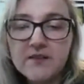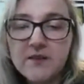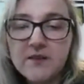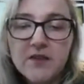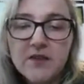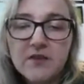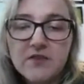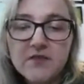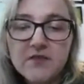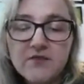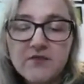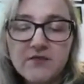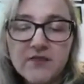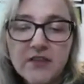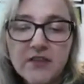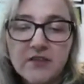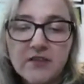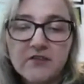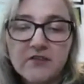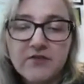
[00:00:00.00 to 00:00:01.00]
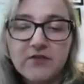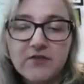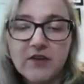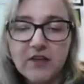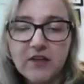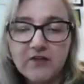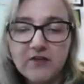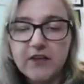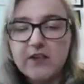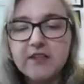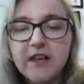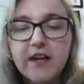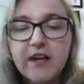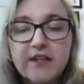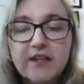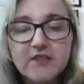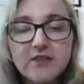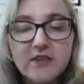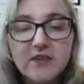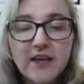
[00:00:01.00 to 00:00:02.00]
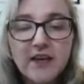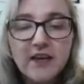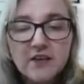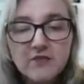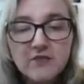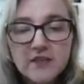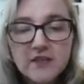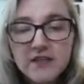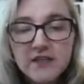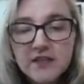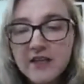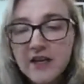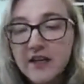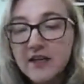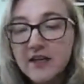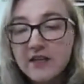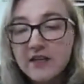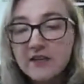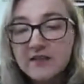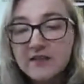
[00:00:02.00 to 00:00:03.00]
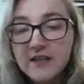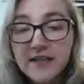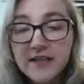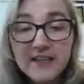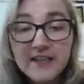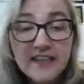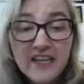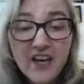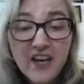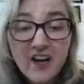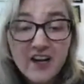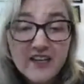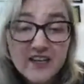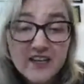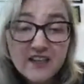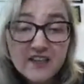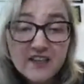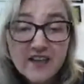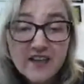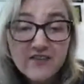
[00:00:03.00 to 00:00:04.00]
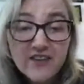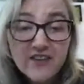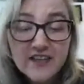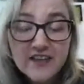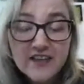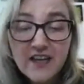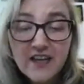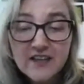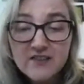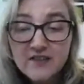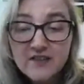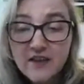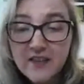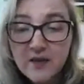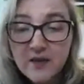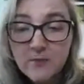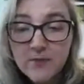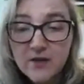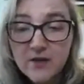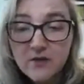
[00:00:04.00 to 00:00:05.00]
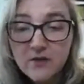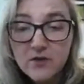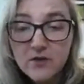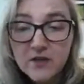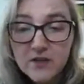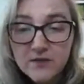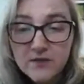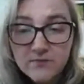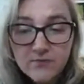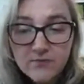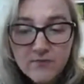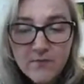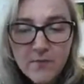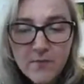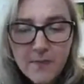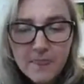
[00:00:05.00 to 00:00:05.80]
some of those, you know, food coloring dyes, you can get are really uh, like neon and stuff like that. So I thought that'd be cool.